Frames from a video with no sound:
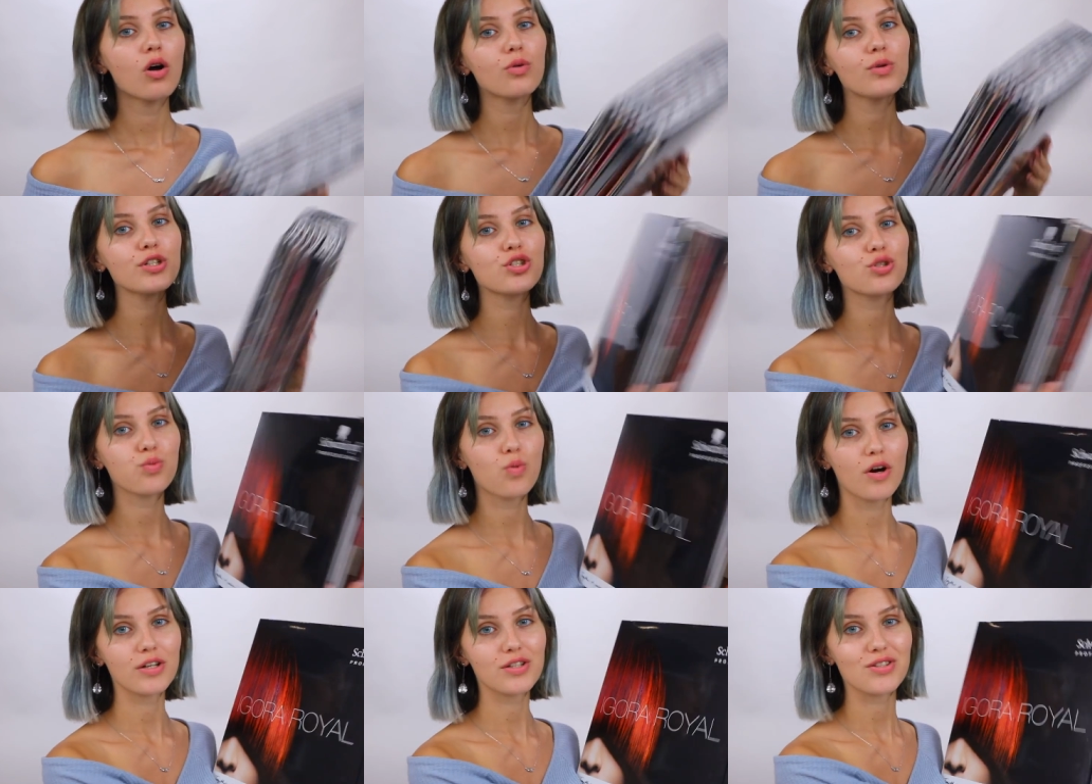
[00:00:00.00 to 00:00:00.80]
with
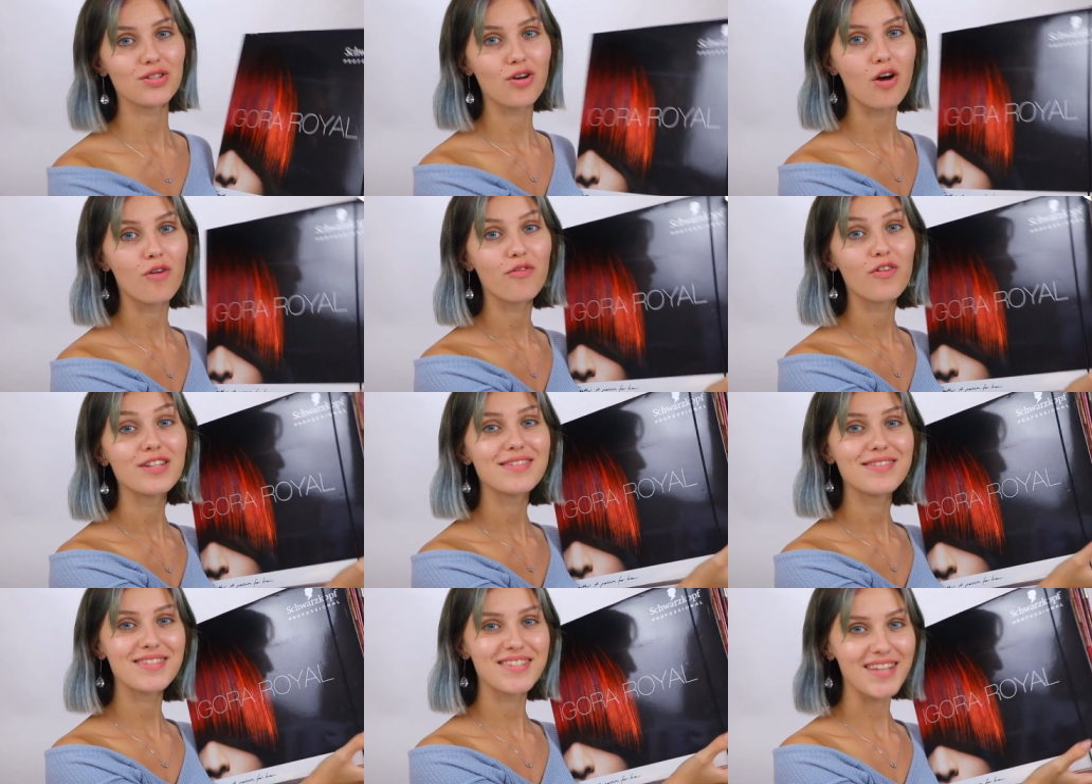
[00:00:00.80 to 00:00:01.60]
Schwarzkopf
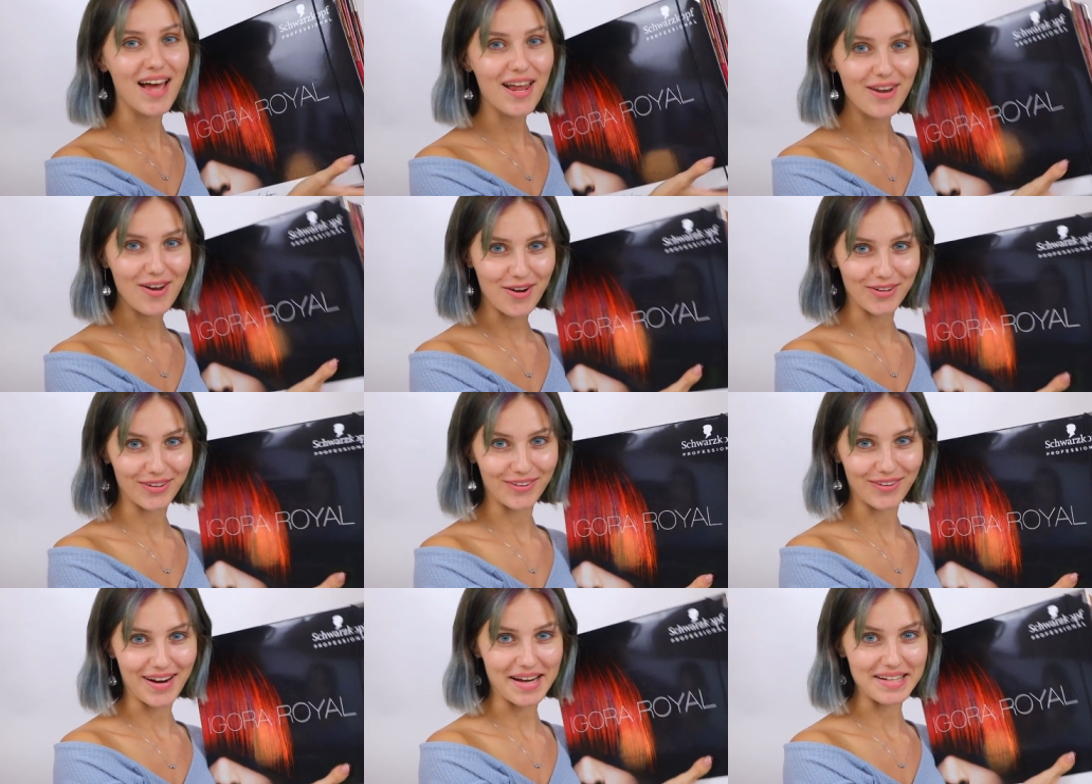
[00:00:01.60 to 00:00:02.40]
salon
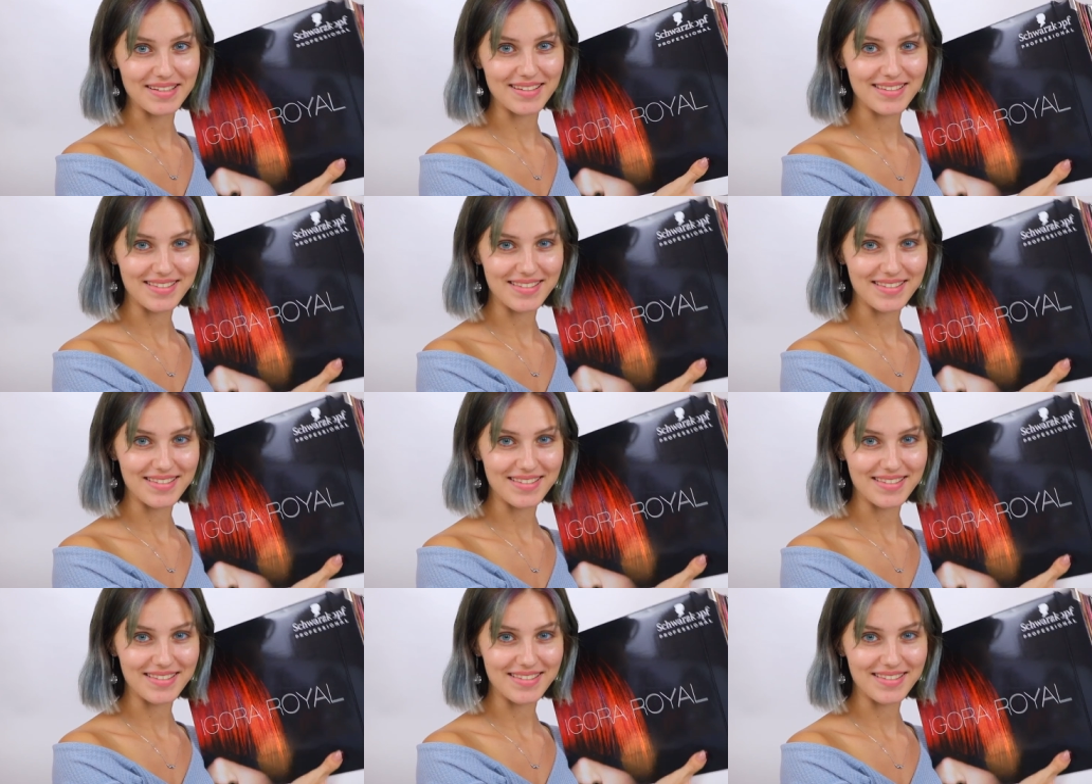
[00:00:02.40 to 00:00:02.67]
grade